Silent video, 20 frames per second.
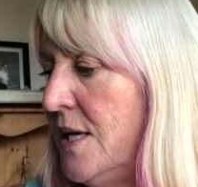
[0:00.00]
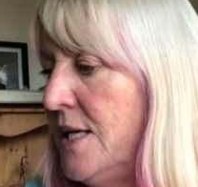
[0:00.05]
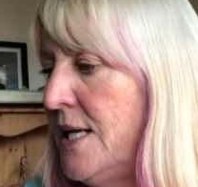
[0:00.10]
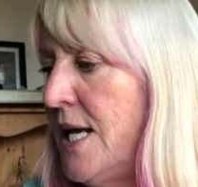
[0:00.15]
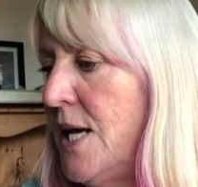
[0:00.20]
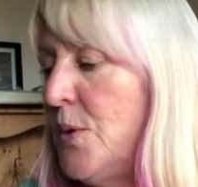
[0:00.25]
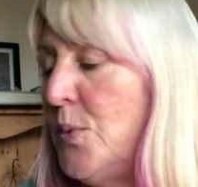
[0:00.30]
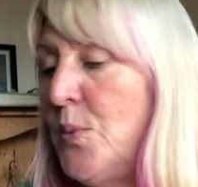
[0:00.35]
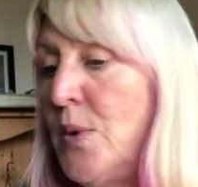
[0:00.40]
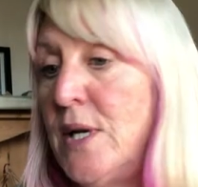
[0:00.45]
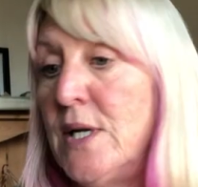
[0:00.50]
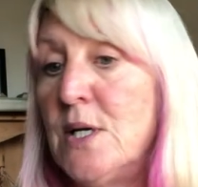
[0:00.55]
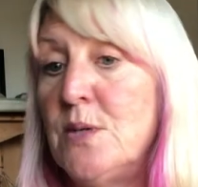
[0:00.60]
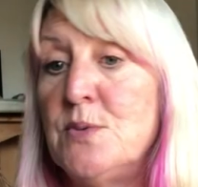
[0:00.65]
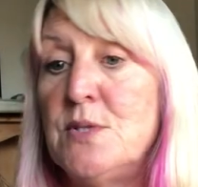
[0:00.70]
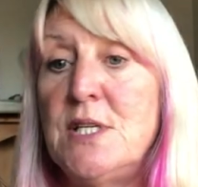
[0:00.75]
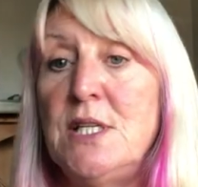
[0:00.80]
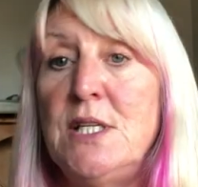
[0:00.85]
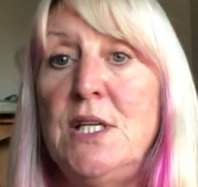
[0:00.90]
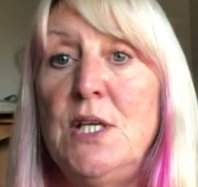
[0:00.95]
Now, when I
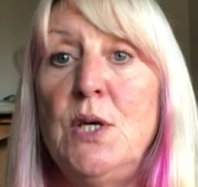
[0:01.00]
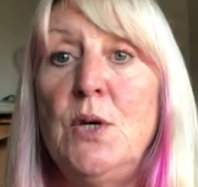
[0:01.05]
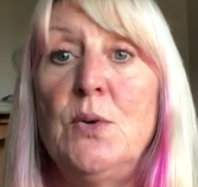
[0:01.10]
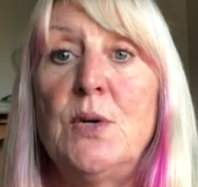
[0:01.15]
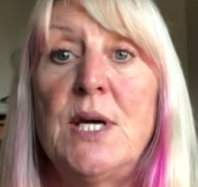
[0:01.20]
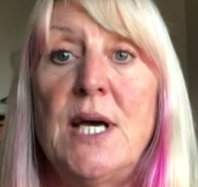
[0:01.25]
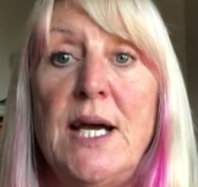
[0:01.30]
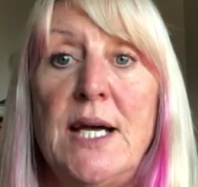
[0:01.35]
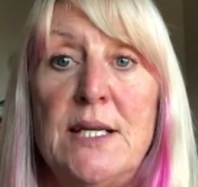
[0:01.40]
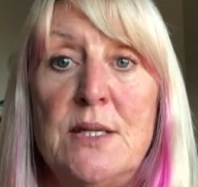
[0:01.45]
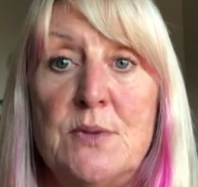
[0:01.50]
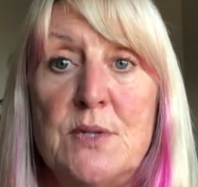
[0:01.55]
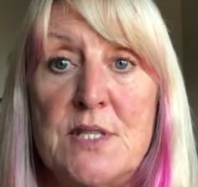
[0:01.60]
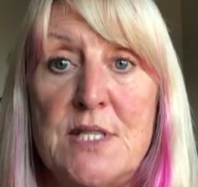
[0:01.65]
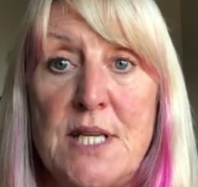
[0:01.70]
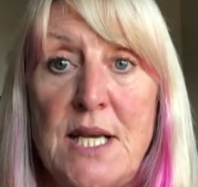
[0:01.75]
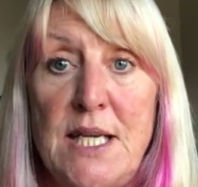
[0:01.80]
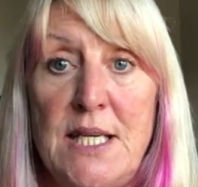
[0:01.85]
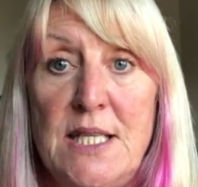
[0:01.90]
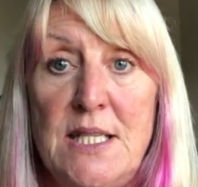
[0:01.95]
was in the U K and I was
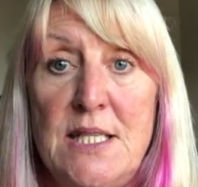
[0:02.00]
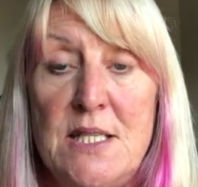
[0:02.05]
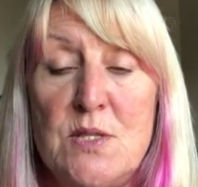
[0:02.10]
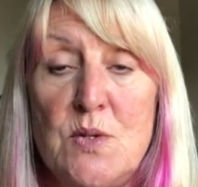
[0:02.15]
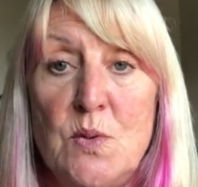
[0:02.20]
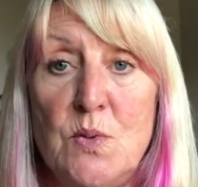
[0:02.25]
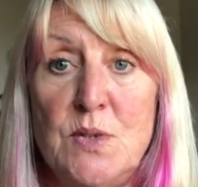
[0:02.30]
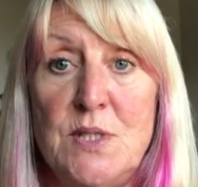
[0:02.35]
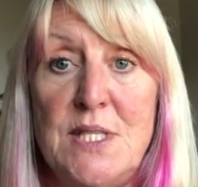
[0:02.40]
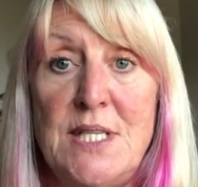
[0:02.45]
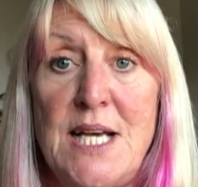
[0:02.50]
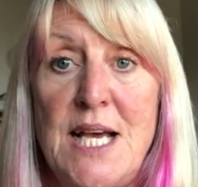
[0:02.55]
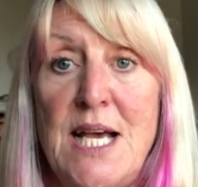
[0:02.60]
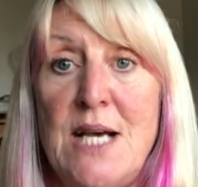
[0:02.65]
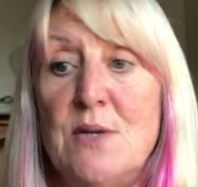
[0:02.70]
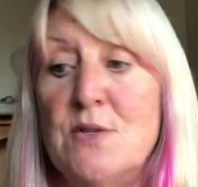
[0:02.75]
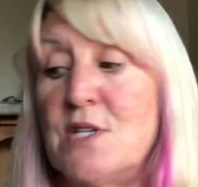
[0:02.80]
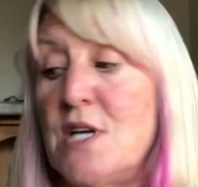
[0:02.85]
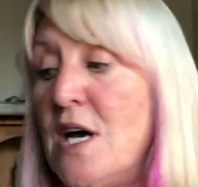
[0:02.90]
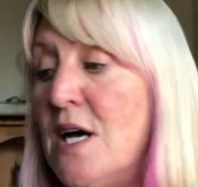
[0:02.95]
staying in this haunted
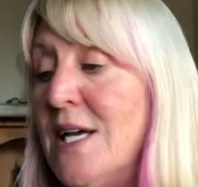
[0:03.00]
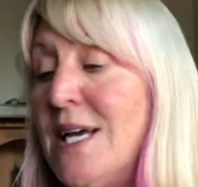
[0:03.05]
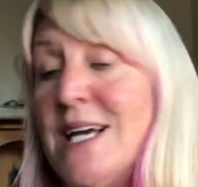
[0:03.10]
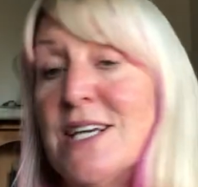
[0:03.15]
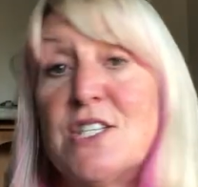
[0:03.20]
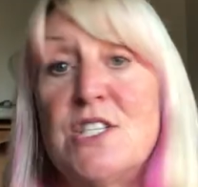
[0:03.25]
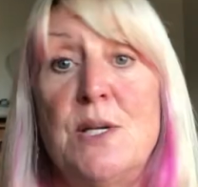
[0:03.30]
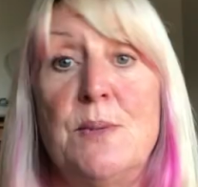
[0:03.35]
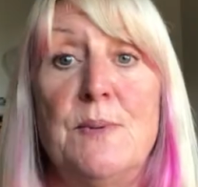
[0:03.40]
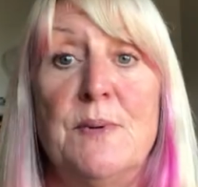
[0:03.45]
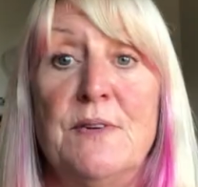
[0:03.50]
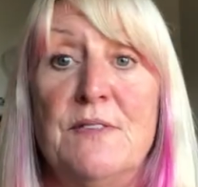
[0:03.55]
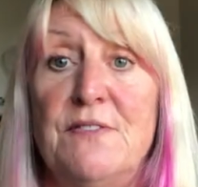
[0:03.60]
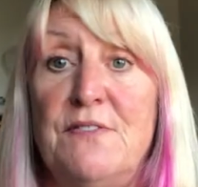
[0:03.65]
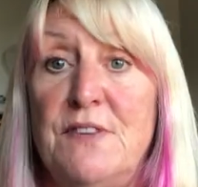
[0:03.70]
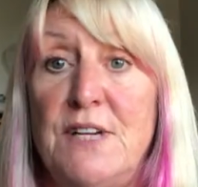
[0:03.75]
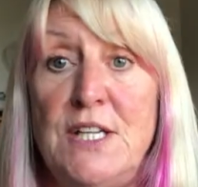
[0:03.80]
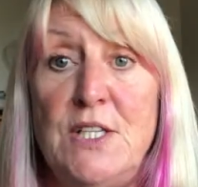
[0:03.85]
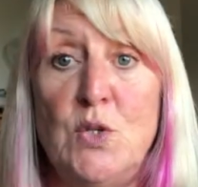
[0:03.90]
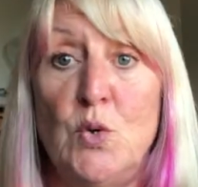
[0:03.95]
house, I actually put
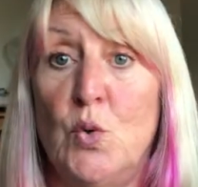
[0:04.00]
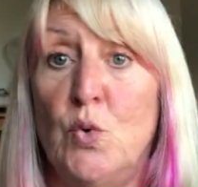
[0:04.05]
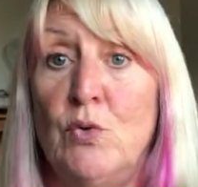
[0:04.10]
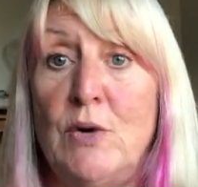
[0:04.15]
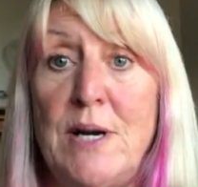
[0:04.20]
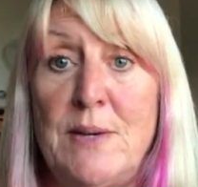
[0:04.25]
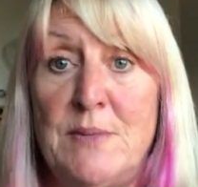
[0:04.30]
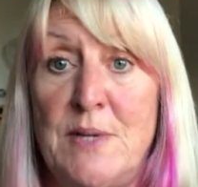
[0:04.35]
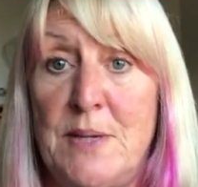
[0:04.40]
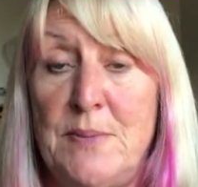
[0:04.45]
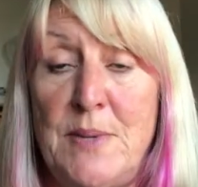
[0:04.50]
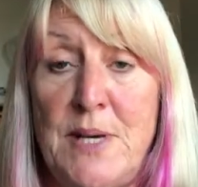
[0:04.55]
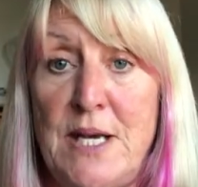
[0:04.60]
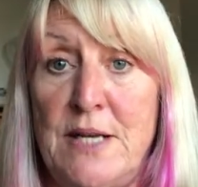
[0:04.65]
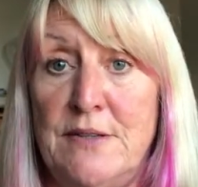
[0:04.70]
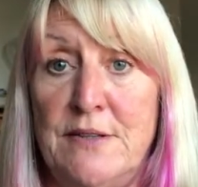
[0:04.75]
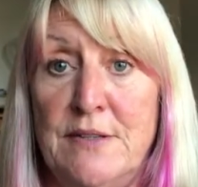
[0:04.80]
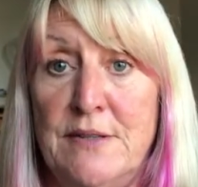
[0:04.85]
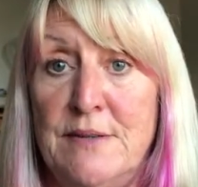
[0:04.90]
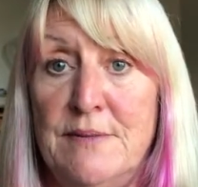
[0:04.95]
flint all around my
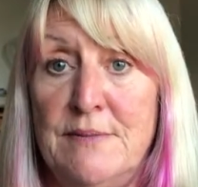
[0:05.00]
bed.